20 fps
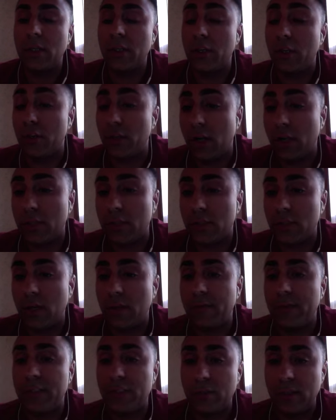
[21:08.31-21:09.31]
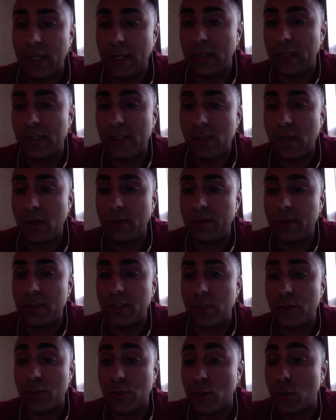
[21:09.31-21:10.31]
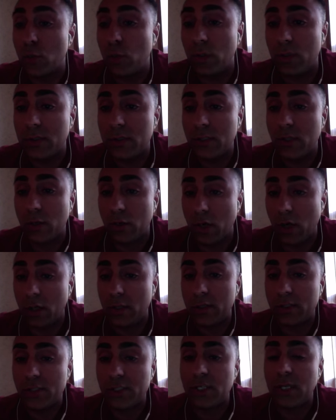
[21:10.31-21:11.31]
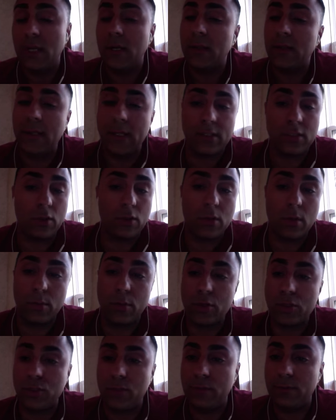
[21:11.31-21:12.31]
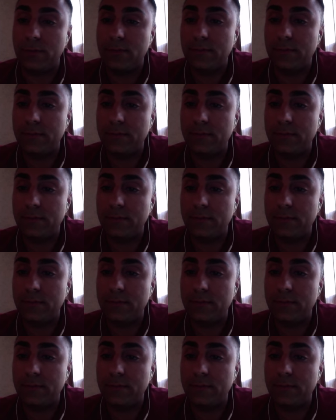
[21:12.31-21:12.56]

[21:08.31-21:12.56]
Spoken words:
your doctor's office, your dentist's office, your schools, your colleges, that's all commercial.